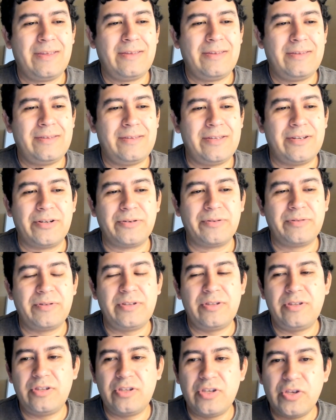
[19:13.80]
You know,
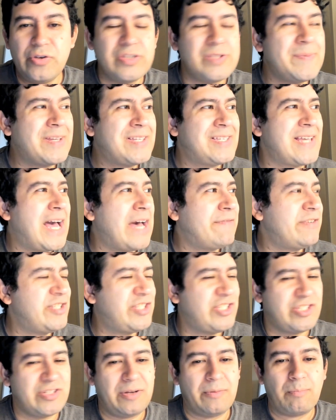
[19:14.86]
use
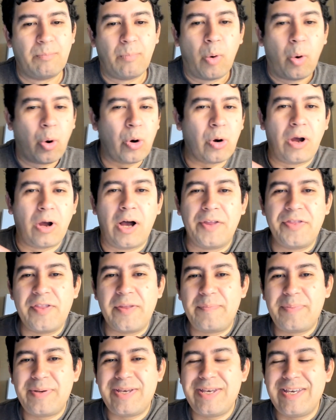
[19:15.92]
McTavish more on the
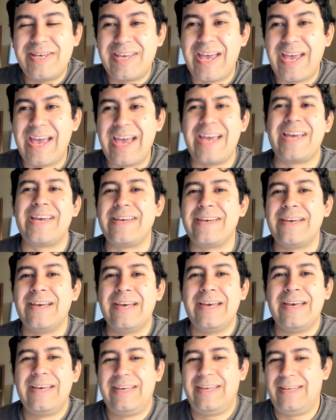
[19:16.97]
PK
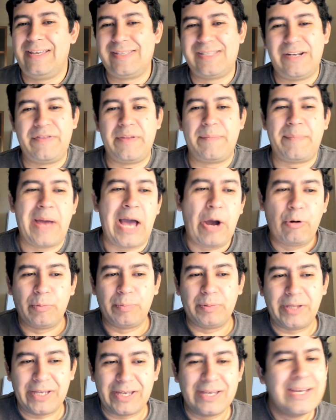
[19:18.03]
instead of the power
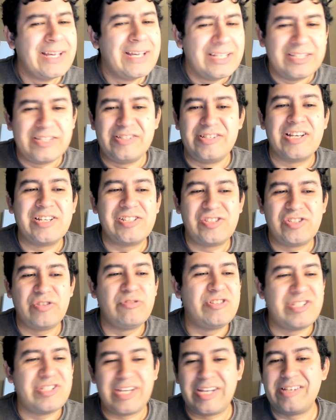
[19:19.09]
play, just to
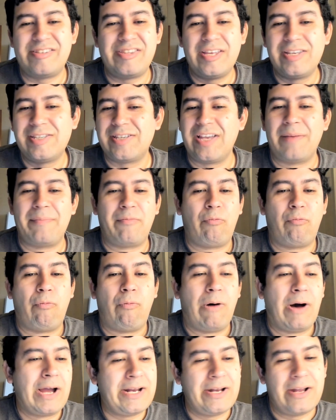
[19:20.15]
change things up.
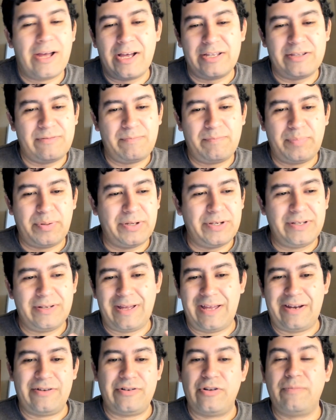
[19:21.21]
Why not put,
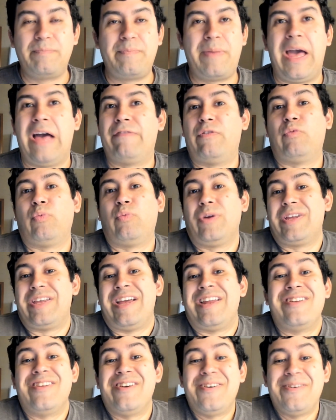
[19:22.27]
I don't know, Pavel
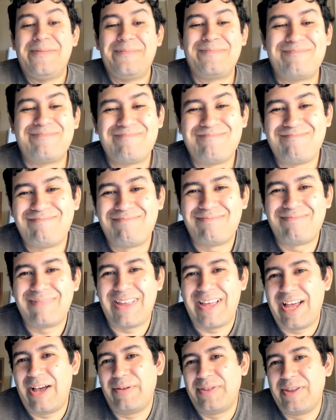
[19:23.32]
Regenda
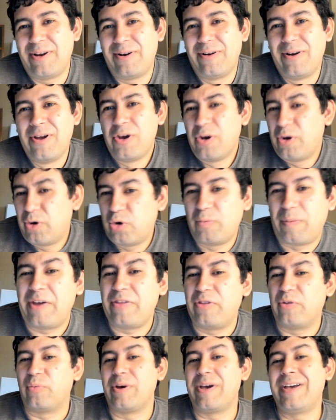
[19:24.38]
out there, who, by
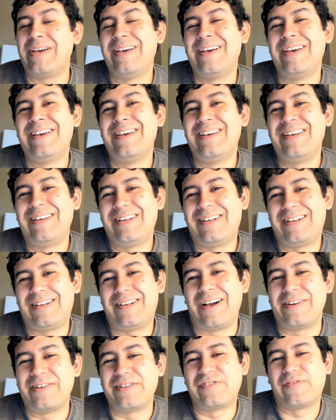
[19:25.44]
the way,
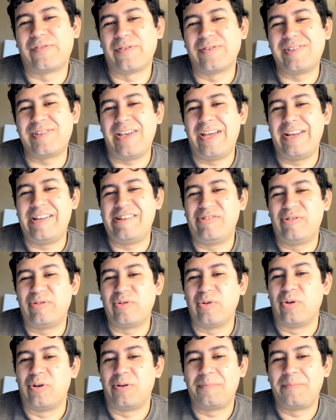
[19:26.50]
got his first NHL
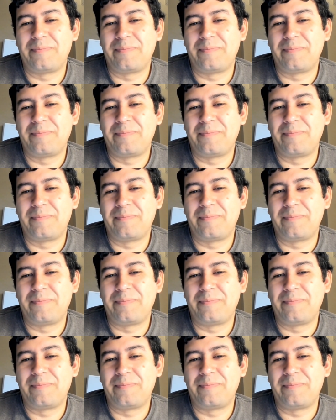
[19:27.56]
goal.